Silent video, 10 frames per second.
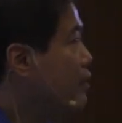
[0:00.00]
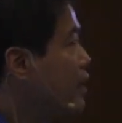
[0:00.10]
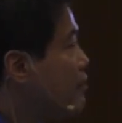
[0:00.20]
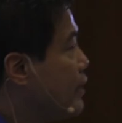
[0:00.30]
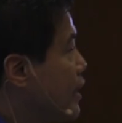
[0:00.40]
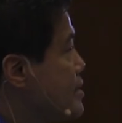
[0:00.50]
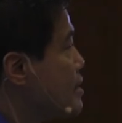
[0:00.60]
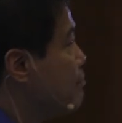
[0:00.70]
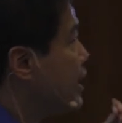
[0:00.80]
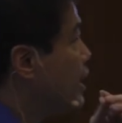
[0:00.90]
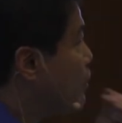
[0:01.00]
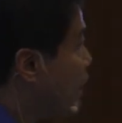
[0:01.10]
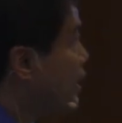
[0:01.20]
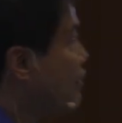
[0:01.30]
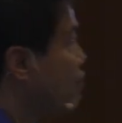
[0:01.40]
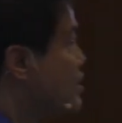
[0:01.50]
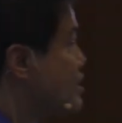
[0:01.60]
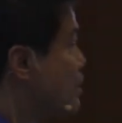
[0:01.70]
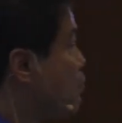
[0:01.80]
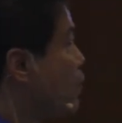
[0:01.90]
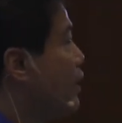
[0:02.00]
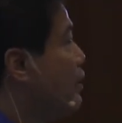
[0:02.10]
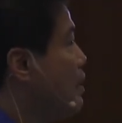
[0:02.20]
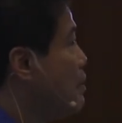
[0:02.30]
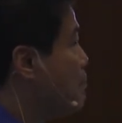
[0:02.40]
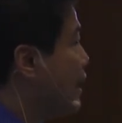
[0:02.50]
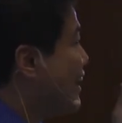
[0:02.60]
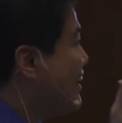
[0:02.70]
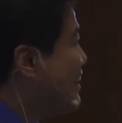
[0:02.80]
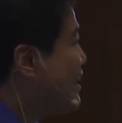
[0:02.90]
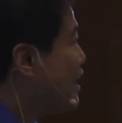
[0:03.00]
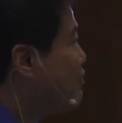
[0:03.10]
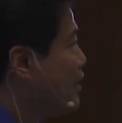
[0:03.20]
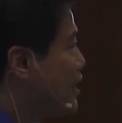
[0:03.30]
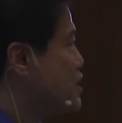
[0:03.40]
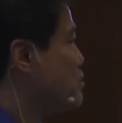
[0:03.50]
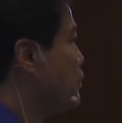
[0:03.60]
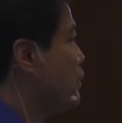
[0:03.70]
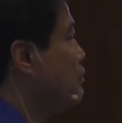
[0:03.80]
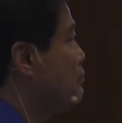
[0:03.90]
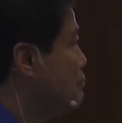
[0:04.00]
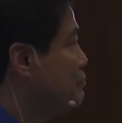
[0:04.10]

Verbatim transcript: you ever done something great for someone, but he didn't give you a testimonial?